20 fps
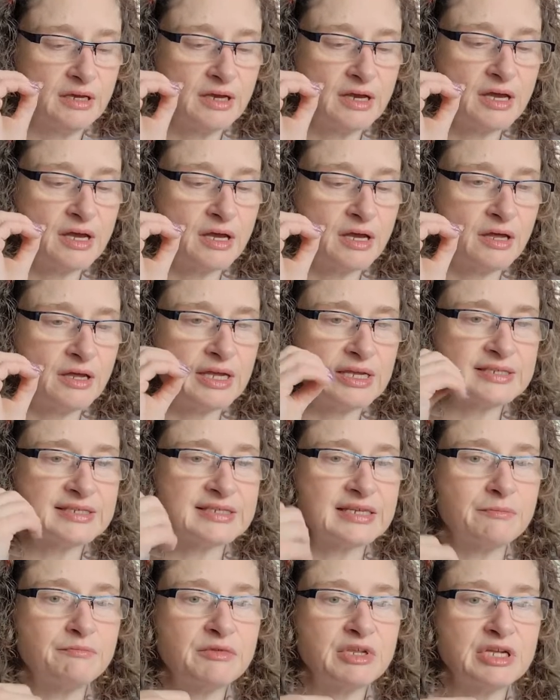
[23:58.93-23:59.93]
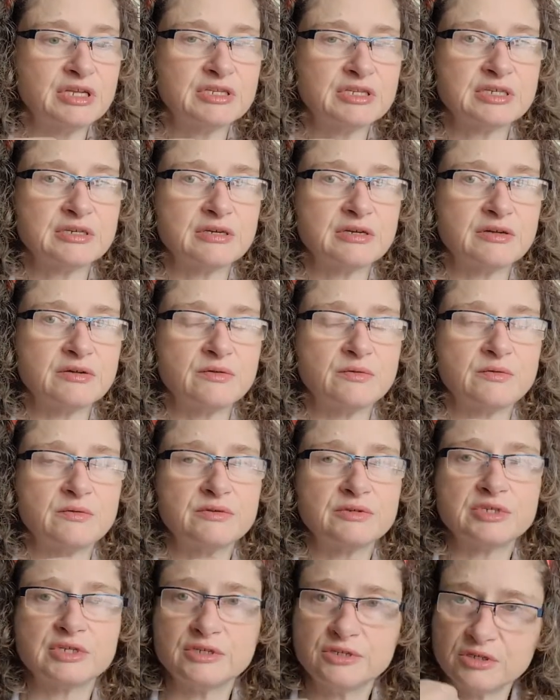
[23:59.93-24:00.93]
It's something to
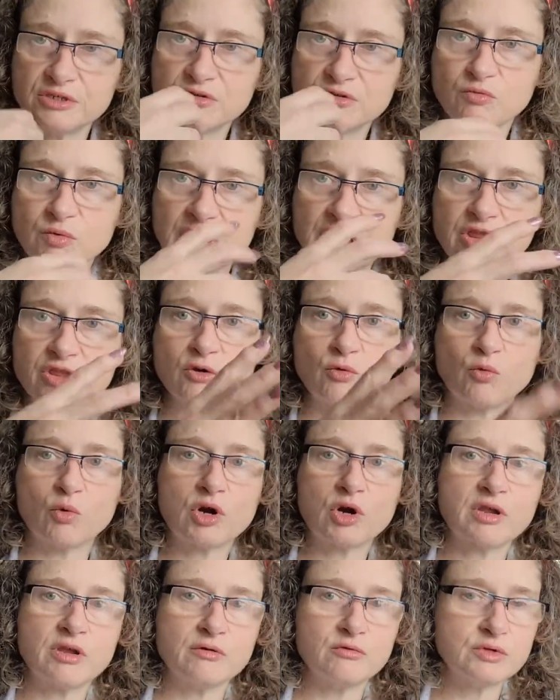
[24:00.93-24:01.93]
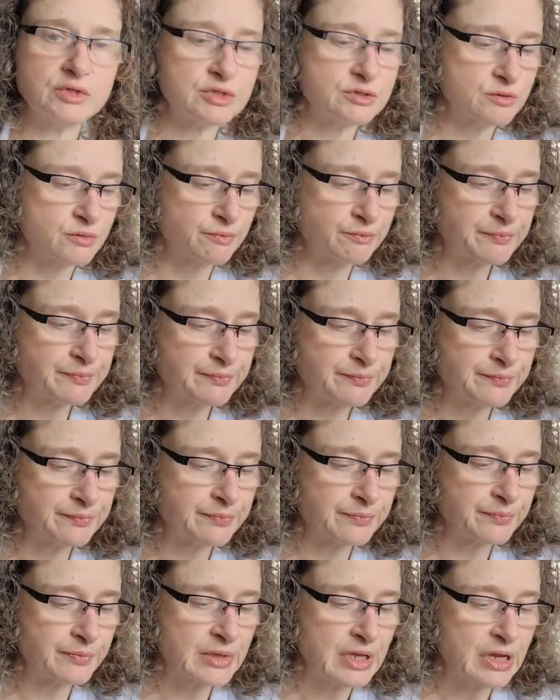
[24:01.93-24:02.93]
do with the work you do.
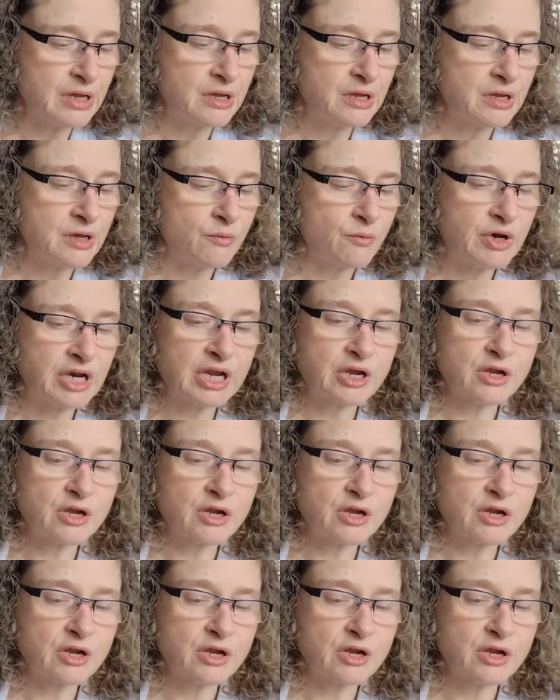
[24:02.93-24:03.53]
When I